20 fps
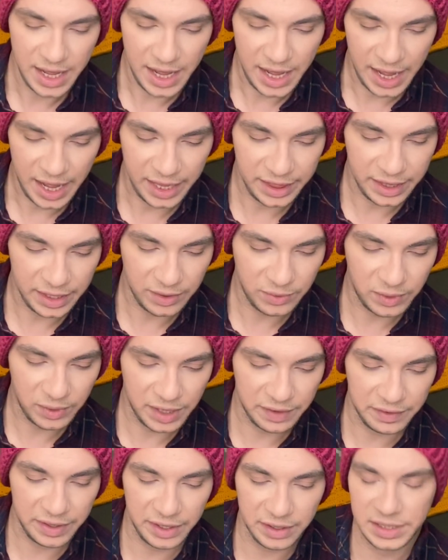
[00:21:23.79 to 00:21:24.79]
I think
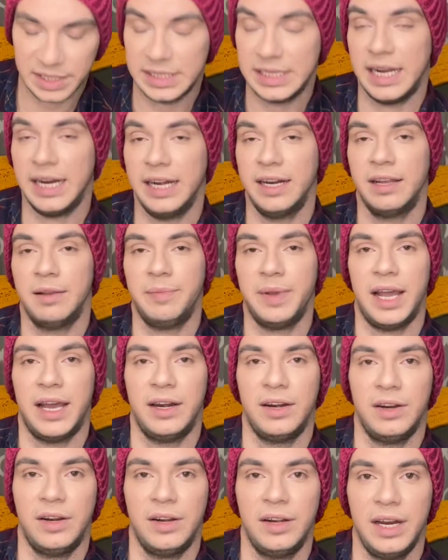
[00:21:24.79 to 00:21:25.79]
whenever you're designing a
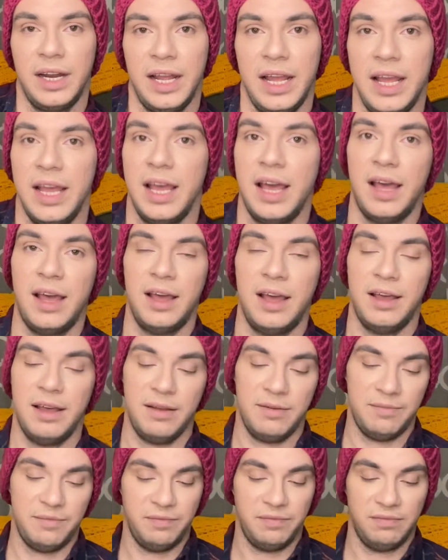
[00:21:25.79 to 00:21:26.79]
pattern,
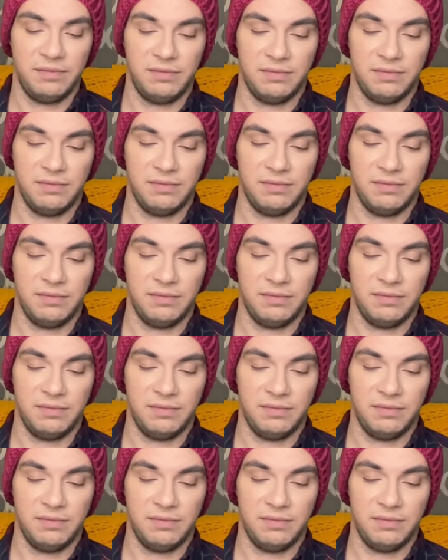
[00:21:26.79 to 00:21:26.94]
um,